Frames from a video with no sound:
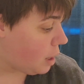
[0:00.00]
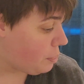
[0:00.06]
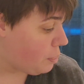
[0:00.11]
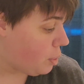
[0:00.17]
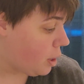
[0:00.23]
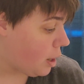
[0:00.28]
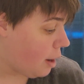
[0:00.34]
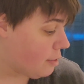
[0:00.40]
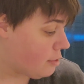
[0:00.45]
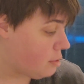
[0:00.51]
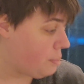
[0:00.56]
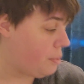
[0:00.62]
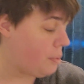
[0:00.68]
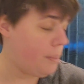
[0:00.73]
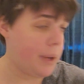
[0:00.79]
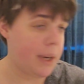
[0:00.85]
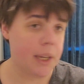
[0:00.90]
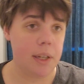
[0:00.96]
and more
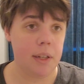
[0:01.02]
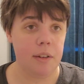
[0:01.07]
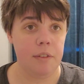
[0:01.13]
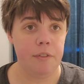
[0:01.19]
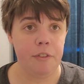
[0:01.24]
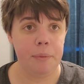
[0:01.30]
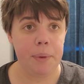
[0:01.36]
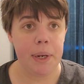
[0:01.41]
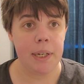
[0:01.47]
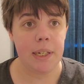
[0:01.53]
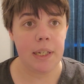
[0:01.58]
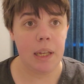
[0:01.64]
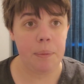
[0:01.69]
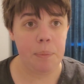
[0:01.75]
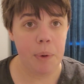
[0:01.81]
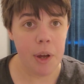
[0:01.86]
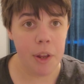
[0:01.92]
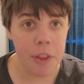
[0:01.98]
comfortable for me to
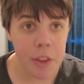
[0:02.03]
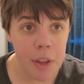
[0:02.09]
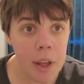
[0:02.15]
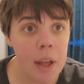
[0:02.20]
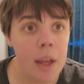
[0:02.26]
sleep with